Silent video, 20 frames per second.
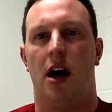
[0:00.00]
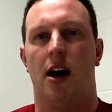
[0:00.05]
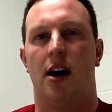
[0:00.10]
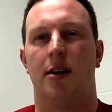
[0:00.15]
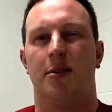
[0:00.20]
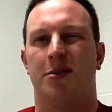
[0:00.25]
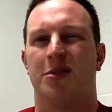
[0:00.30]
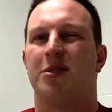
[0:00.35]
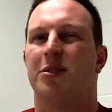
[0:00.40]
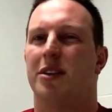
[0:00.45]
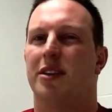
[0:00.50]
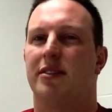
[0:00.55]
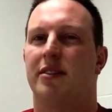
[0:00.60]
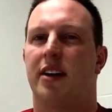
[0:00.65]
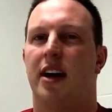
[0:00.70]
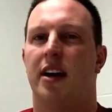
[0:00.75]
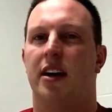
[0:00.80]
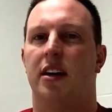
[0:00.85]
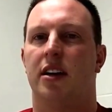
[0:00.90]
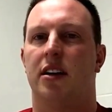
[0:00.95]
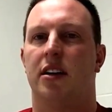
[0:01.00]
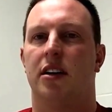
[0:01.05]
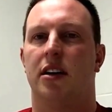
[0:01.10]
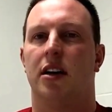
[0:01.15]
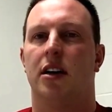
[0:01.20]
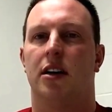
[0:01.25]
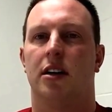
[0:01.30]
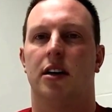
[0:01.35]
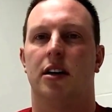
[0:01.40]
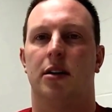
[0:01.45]
So that's kind
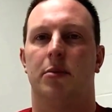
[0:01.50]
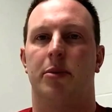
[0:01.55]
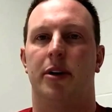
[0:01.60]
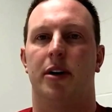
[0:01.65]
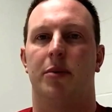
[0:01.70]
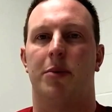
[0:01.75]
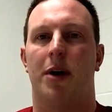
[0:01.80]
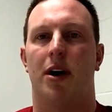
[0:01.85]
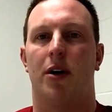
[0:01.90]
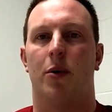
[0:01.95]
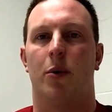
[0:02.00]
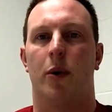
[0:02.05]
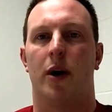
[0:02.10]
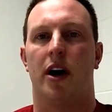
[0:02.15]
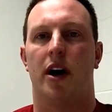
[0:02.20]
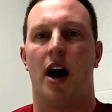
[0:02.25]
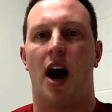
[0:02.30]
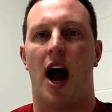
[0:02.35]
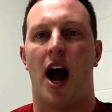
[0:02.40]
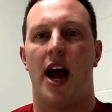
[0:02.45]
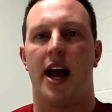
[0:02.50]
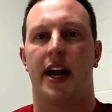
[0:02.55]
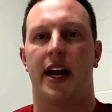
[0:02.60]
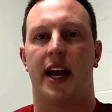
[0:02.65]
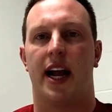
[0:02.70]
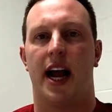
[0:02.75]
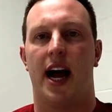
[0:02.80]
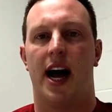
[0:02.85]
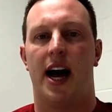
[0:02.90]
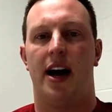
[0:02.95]
of a little bit about where I
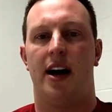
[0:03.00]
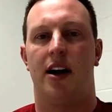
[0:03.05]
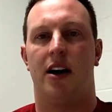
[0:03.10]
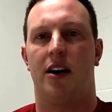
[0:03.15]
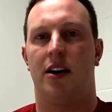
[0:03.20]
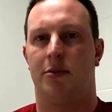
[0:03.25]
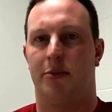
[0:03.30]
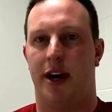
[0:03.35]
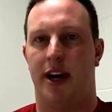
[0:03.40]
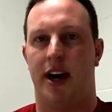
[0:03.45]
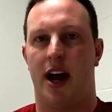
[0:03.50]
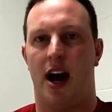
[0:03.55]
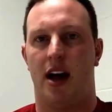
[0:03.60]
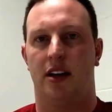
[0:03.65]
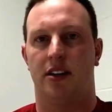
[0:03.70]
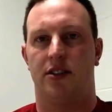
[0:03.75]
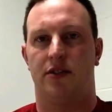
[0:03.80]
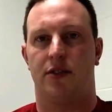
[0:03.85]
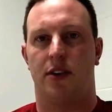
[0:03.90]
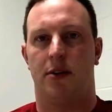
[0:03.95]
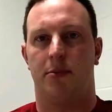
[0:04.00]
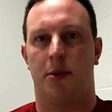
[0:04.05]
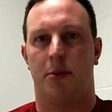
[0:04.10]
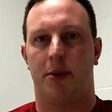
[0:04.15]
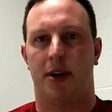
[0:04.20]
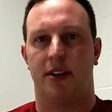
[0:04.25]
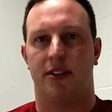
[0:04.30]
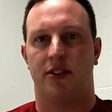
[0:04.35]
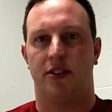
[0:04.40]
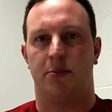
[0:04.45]
got all my knowledge from
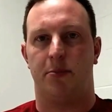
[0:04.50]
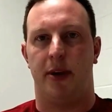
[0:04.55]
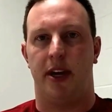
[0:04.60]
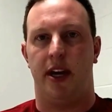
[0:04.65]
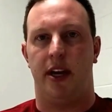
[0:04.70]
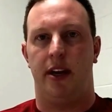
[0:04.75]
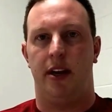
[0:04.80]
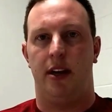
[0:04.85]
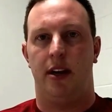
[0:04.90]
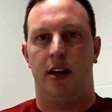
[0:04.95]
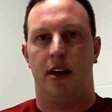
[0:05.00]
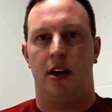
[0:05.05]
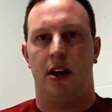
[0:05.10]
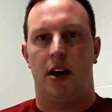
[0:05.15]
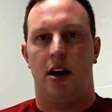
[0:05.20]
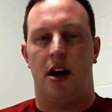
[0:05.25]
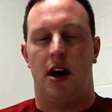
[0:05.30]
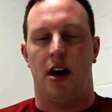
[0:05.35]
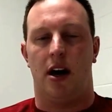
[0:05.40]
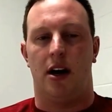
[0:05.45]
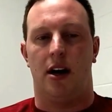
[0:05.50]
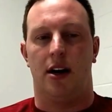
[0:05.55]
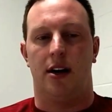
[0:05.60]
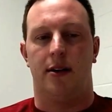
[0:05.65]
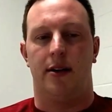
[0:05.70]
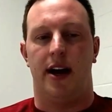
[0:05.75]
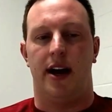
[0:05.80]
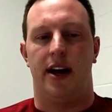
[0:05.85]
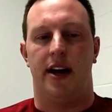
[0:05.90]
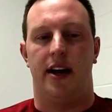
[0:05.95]
about the speed
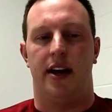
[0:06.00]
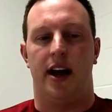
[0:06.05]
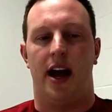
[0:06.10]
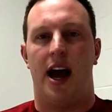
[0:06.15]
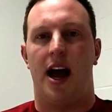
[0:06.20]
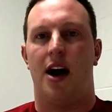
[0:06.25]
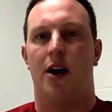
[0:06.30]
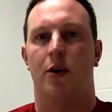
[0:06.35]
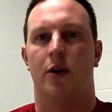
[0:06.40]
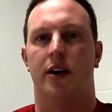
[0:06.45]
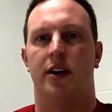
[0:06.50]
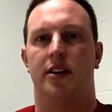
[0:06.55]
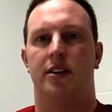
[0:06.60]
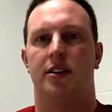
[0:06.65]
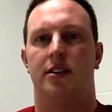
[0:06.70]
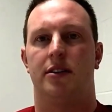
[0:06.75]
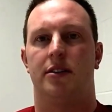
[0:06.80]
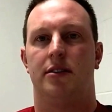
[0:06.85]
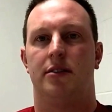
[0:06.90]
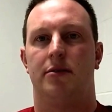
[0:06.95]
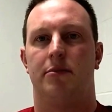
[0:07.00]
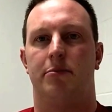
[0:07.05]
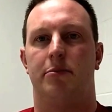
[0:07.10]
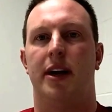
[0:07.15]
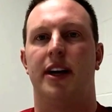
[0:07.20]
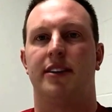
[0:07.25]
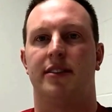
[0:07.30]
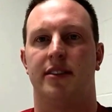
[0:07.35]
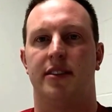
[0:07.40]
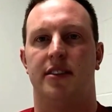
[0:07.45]
and how it
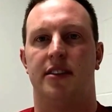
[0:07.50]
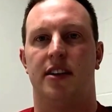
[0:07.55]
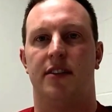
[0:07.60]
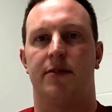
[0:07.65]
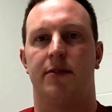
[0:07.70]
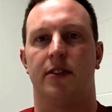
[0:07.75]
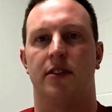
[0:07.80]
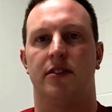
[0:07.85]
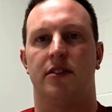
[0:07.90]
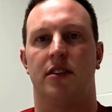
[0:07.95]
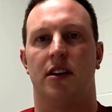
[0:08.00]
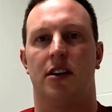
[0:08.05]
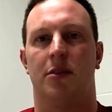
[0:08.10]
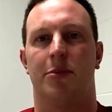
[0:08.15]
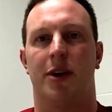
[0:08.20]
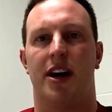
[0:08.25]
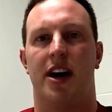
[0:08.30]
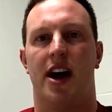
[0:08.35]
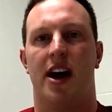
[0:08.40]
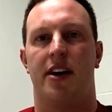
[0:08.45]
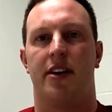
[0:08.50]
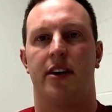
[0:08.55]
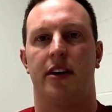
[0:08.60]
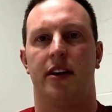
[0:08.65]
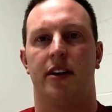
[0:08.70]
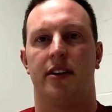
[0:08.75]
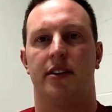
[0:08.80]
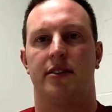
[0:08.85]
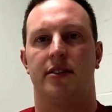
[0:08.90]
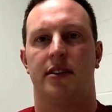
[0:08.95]
makes a difference in all my
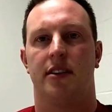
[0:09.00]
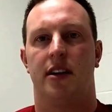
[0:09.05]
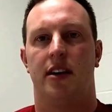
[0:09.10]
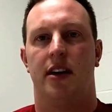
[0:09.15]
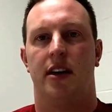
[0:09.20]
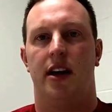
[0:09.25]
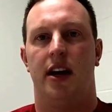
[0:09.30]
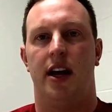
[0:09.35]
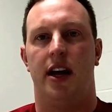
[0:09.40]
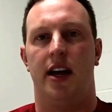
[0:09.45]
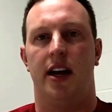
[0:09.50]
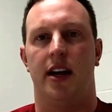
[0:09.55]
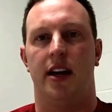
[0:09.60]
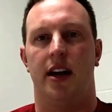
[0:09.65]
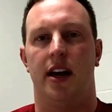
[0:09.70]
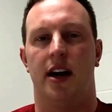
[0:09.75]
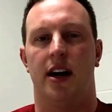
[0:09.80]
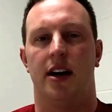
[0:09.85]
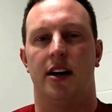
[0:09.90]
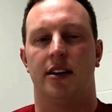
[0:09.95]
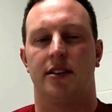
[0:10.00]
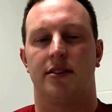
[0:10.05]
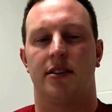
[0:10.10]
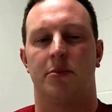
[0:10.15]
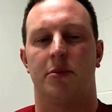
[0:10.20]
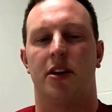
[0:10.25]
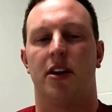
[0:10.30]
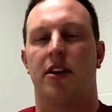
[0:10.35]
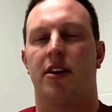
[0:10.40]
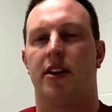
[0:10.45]
athletes, and some
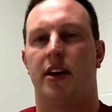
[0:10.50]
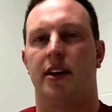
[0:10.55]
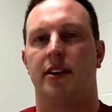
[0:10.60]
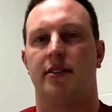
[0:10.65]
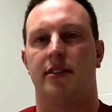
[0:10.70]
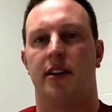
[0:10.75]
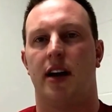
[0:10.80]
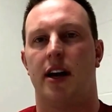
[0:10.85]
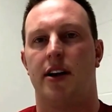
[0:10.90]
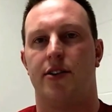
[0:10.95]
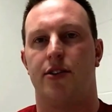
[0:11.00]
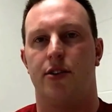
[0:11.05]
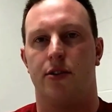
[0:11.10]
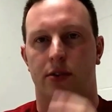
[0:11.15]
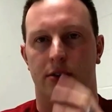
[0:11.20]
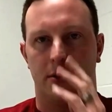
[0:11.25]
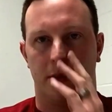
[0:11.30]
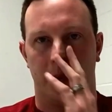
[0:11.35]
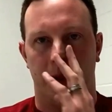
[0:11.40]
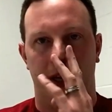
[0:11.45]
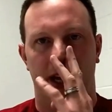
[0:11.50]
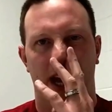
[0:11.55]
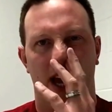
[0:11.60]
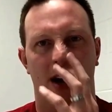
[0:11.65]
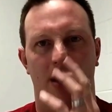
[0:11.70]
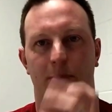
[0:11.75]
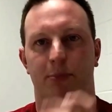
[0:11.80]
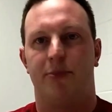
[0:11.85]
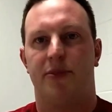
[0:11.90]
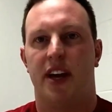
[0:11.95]
of the things that I do to really
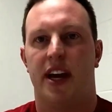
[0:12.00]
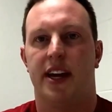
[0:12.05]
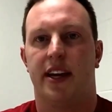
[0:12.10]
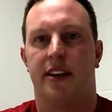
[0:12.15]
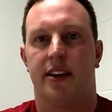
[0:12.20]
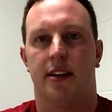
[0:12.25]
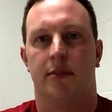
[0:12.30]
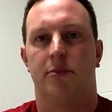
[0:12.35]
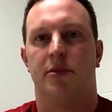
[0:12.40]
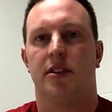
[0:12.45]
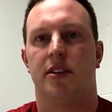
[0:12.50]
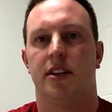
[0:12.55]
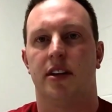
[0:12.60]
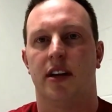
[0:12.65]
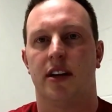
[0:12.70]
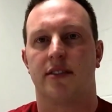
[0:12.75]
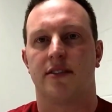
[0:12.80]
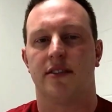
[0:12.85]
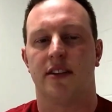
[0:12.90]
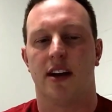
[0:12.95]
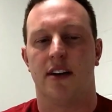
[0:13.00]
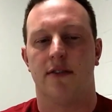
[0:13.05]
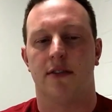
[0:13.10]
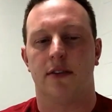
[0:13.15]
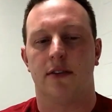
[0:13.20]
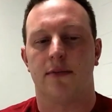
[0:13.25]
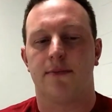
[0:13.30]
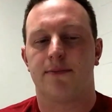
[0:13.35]
help take them to the next level.